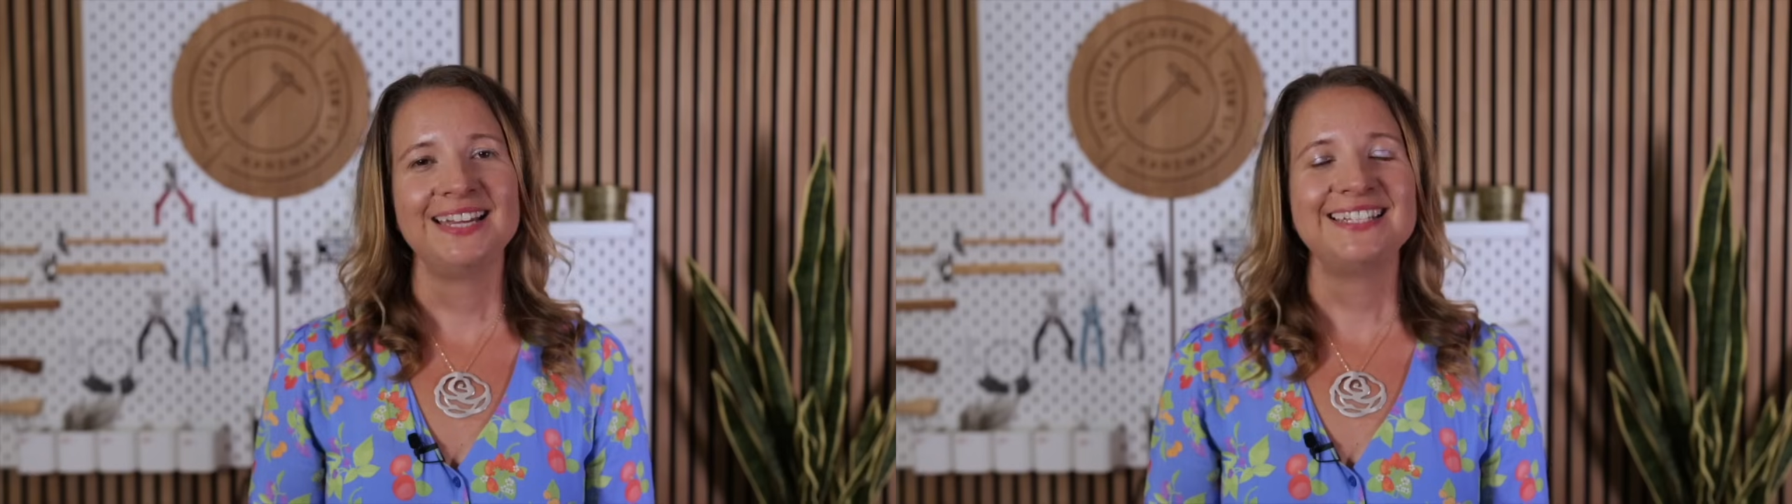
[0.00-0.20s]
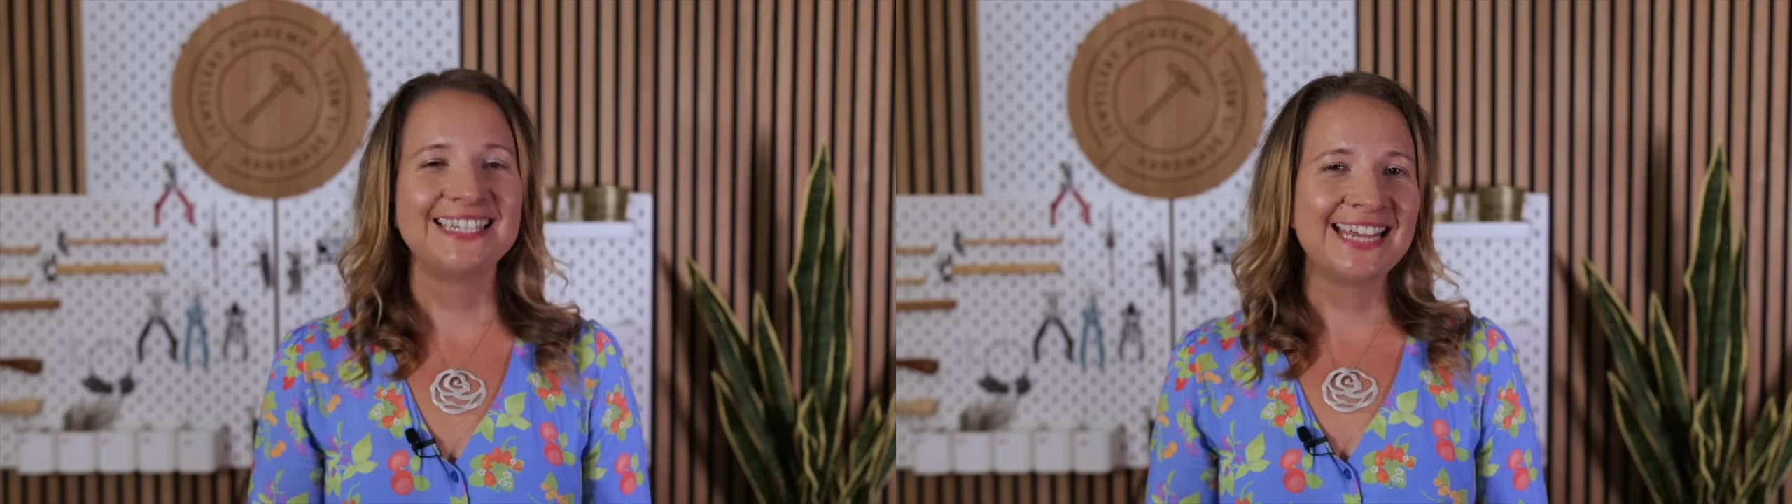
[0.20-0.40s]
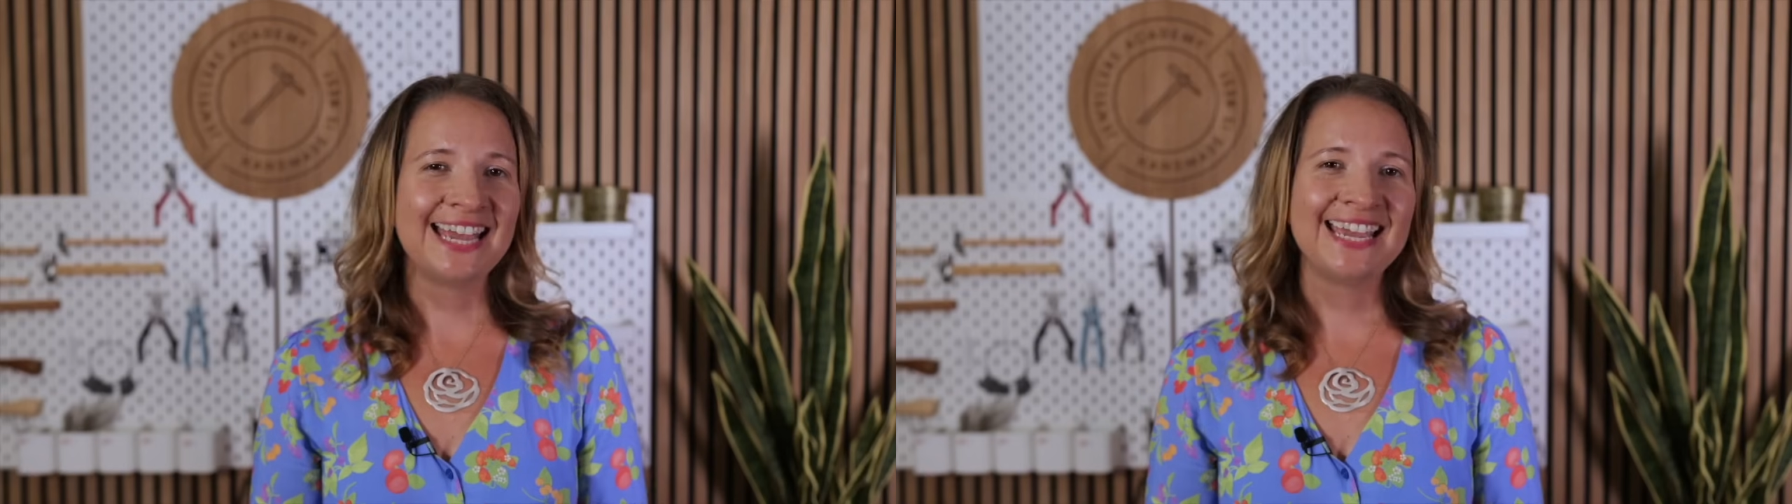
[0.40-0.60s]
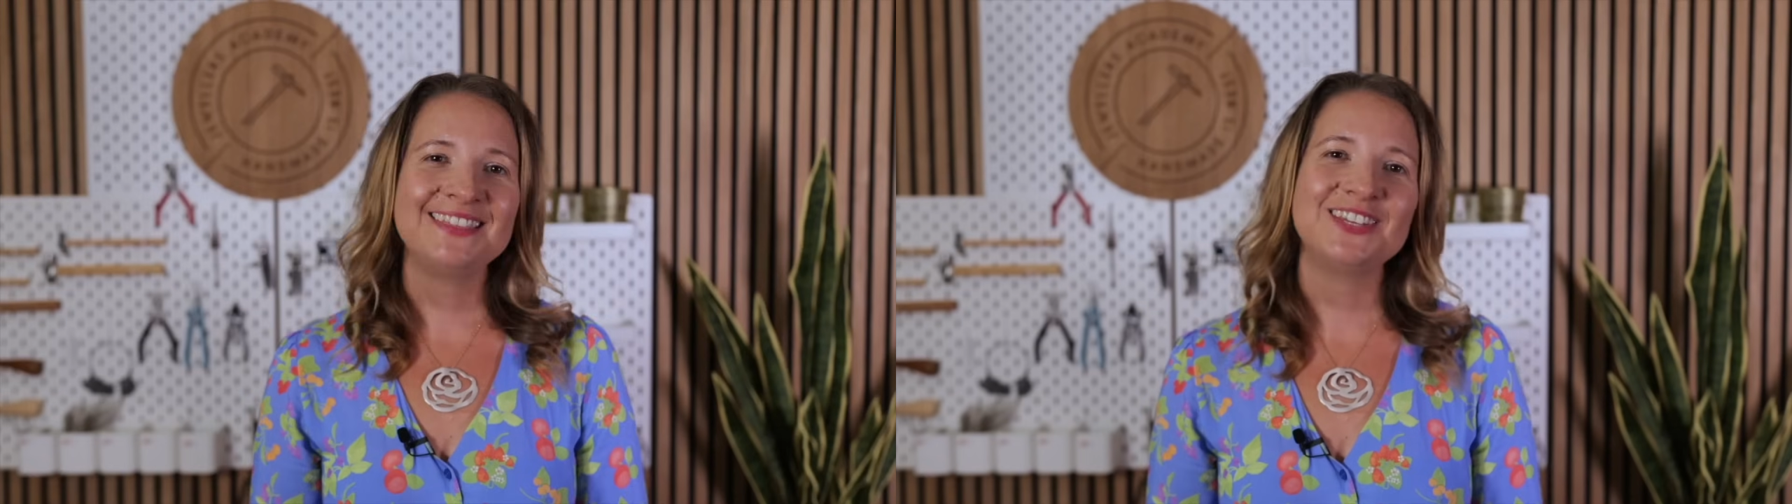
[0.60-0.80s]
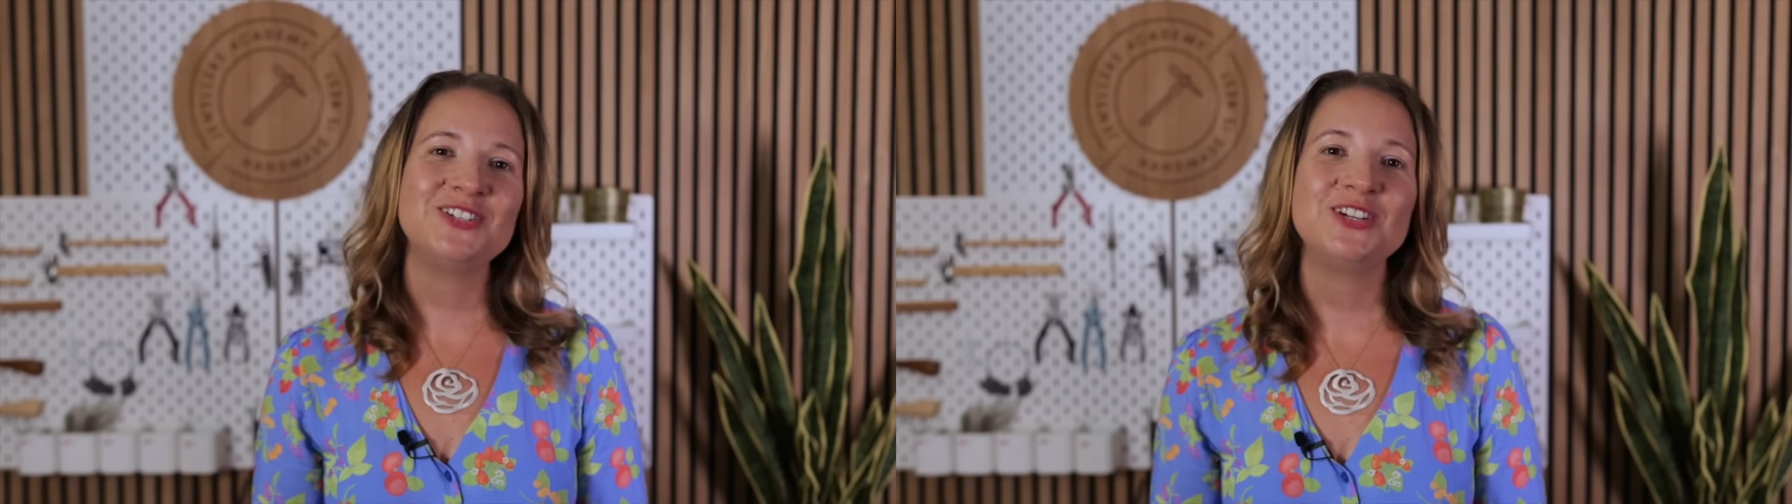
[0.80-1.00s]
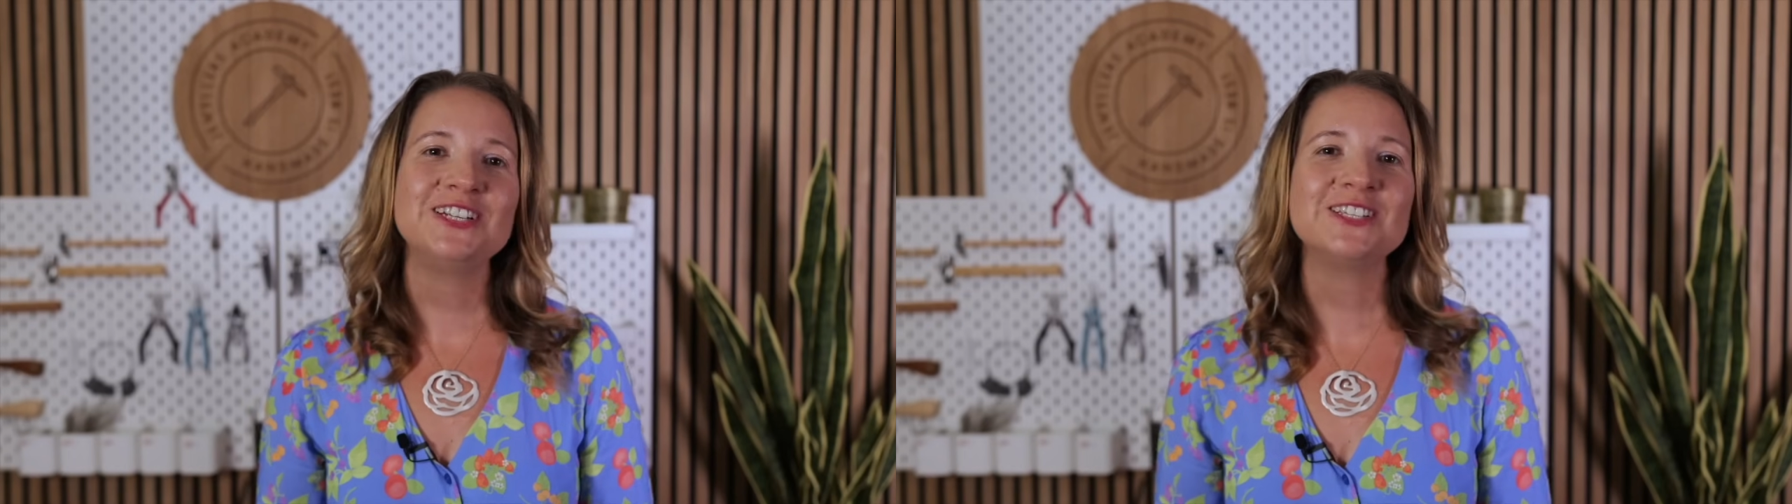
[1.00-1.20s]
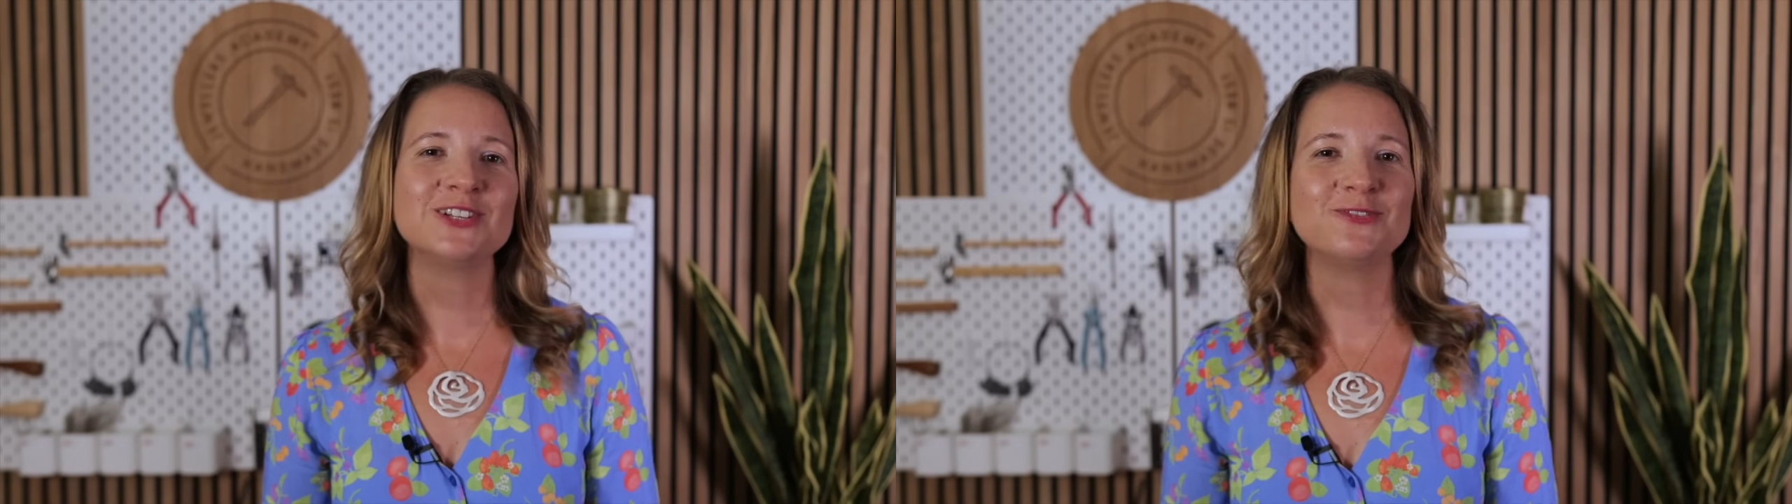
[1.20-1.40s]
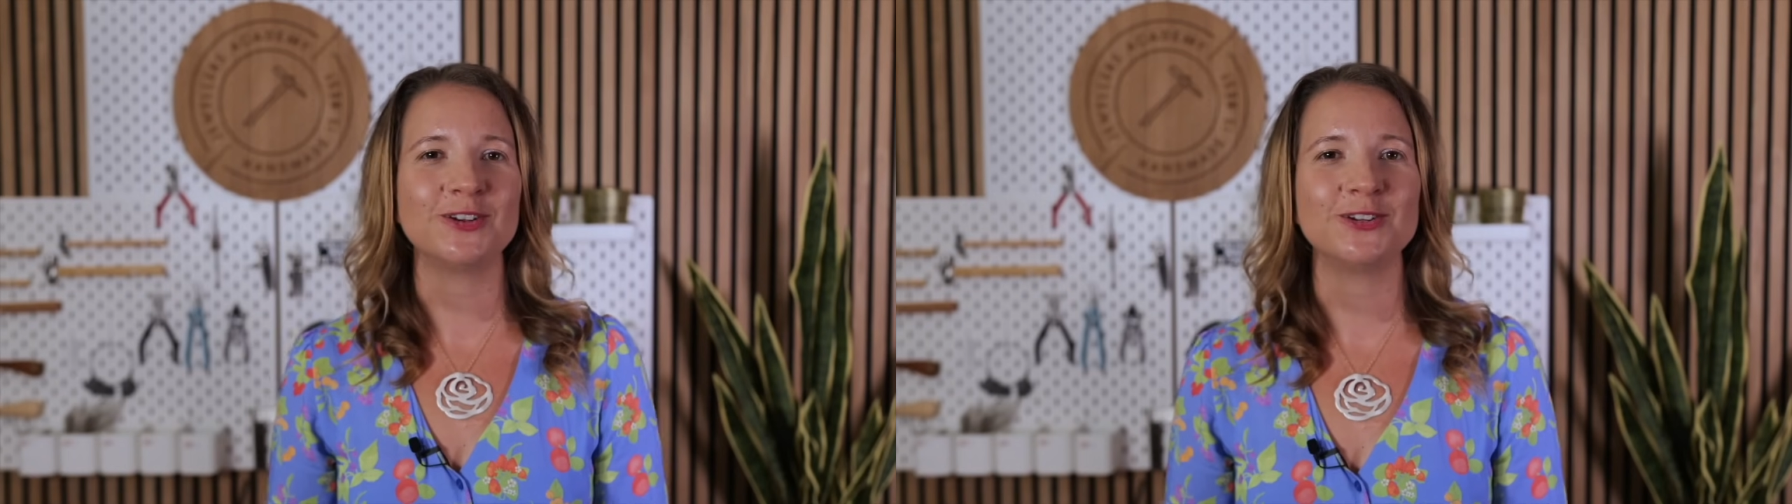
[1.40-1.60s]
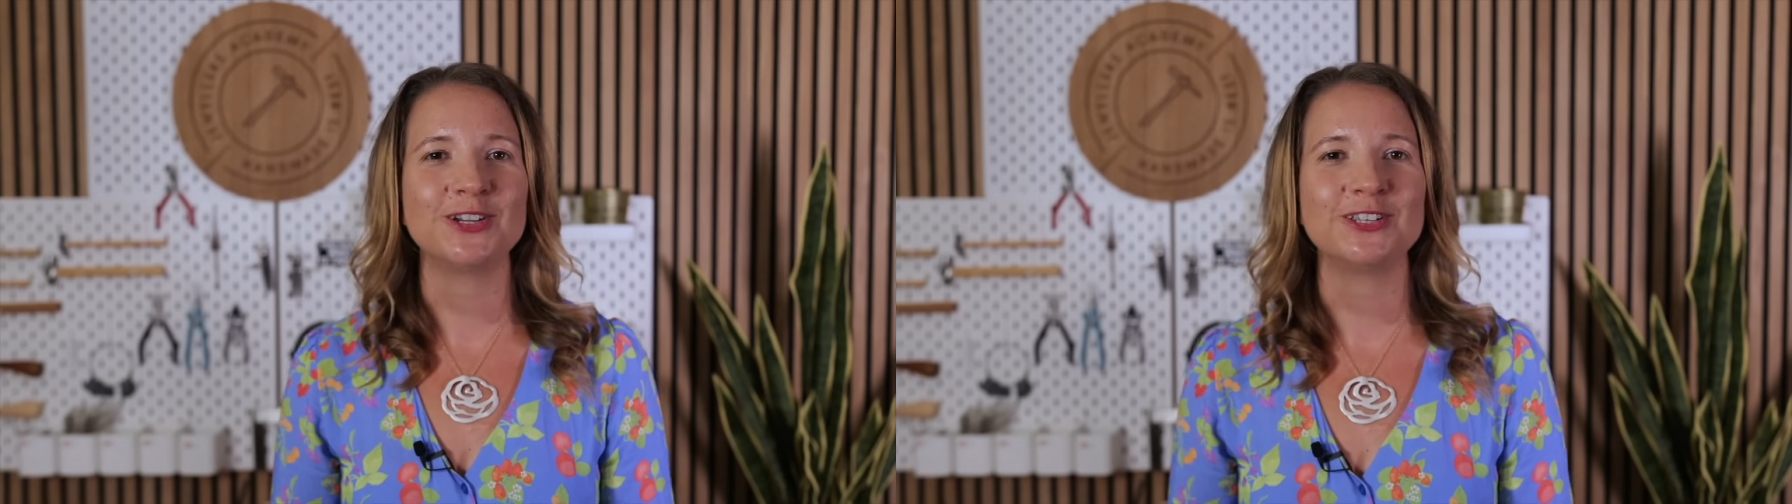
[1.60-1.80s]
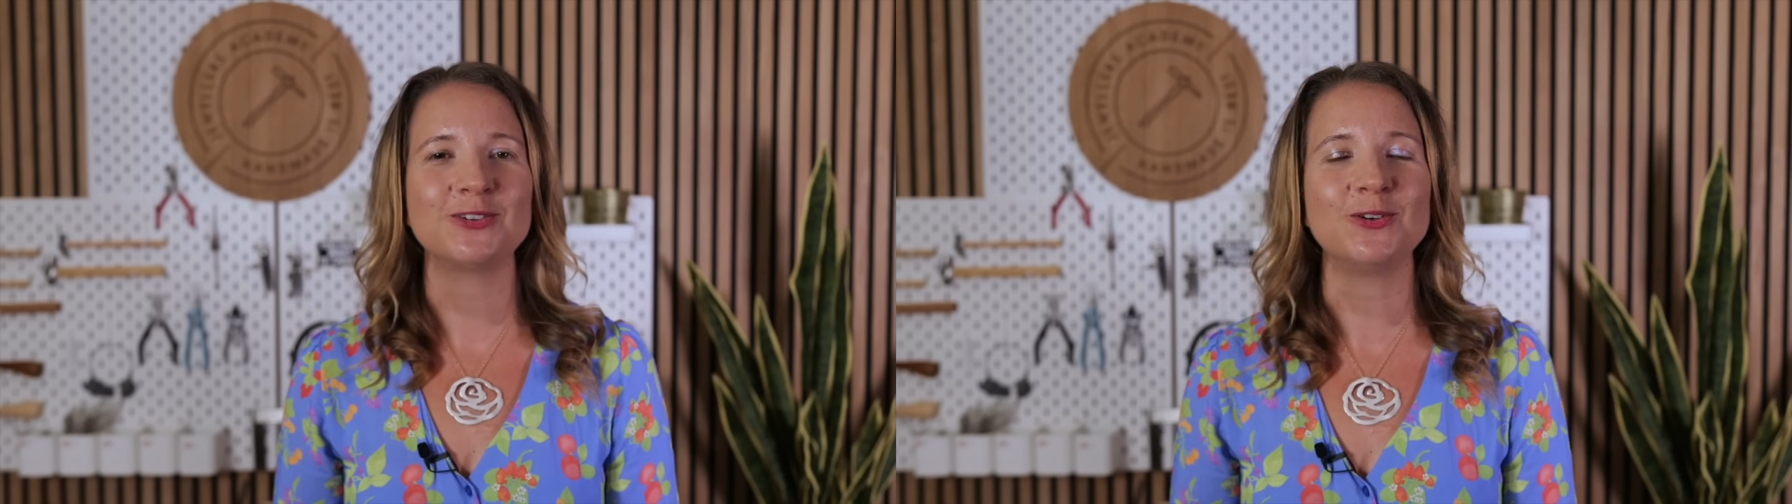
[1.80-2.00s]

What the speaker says: Today, the students are focused